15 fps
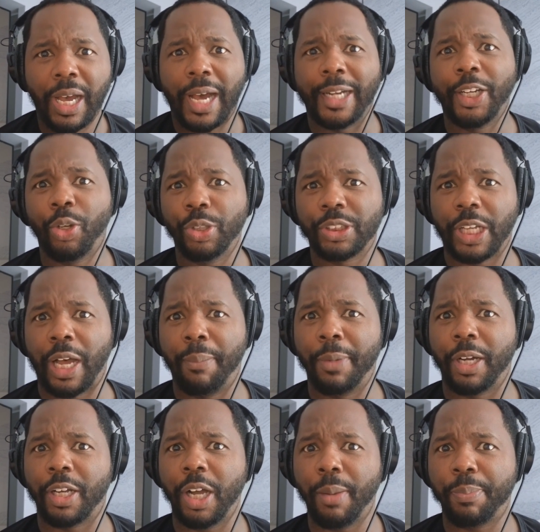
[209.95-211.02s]
I know it's I'm
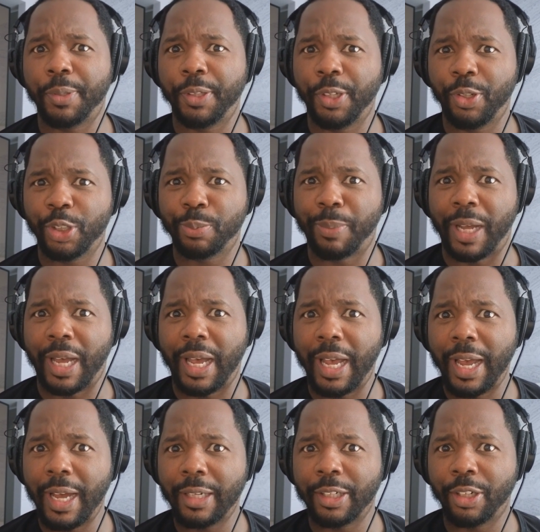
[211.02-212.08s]
a couple years
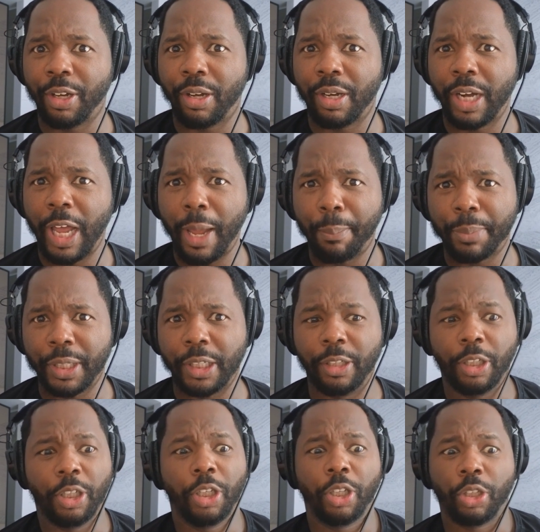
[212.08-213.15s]
behind and all that,
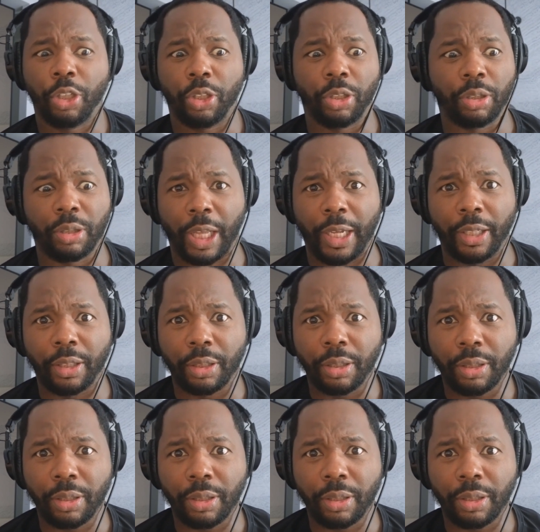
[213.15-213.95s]
but like,